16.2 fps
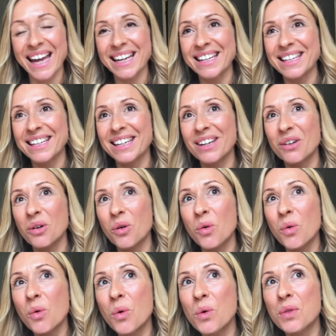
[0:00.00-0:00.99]
and
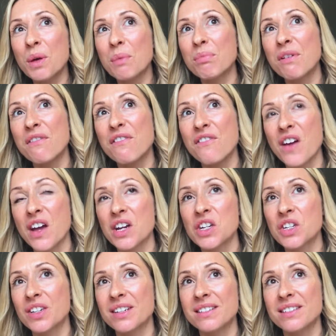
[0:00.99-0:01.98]
all that
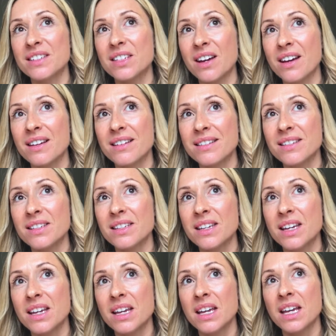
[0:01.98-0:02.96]
perfection does
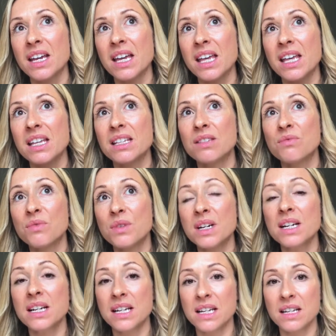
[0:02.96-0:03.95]
is
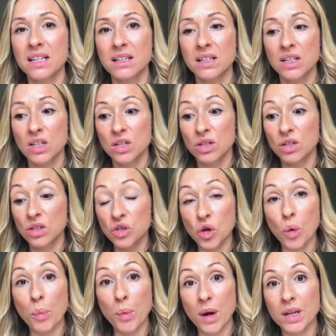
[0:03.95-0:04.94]
really
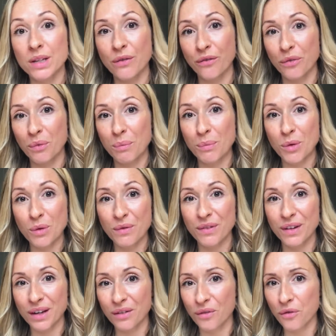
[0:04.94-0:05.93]
stop us from
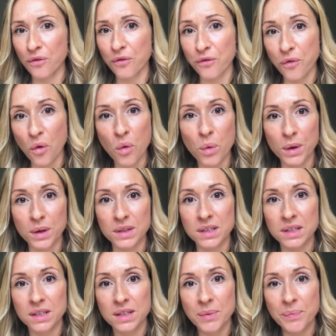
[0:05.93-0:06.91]
moving
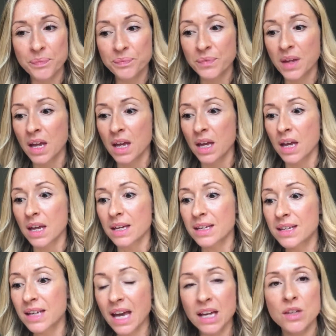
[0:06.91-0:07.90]
forward.
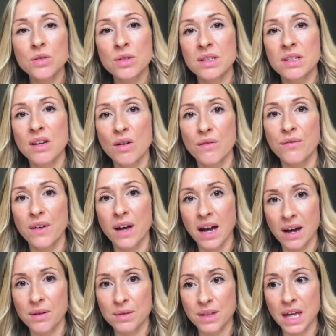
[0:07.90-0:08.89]
Get yourself
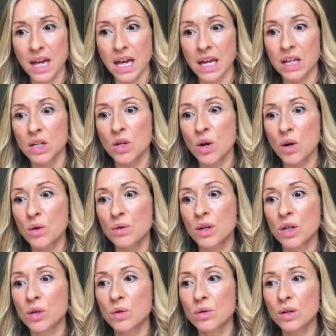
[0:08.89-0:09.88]
out there. Know
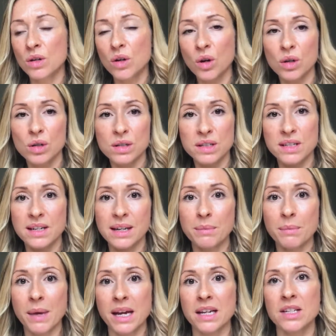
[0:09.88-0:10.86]
that you can constantly
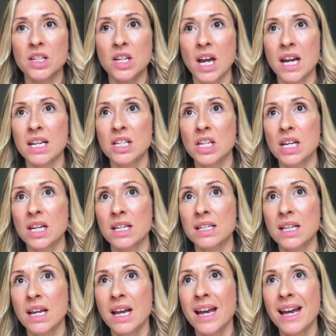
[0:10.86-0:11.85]
make
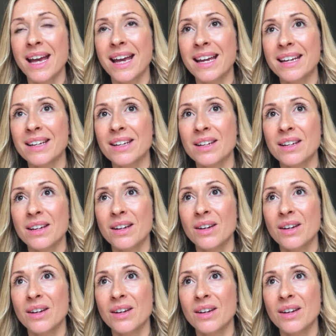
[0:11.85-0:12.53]
changes. And